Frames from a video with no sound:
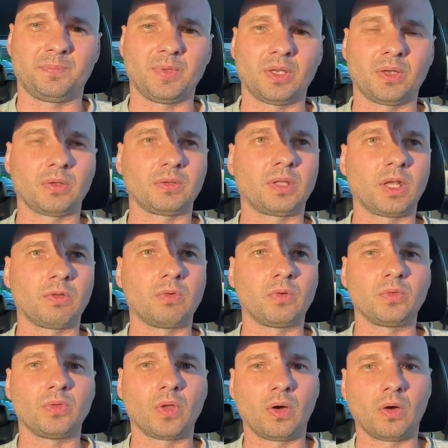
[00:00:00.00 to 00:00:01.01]
You know, they
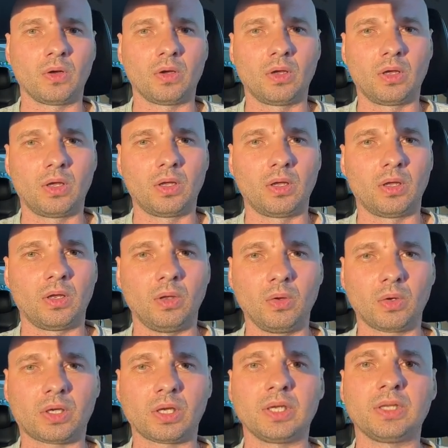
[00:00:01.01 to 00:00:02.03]
will not
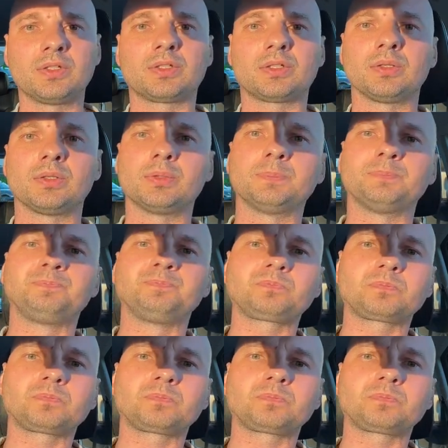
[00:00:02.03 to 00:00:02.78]
look into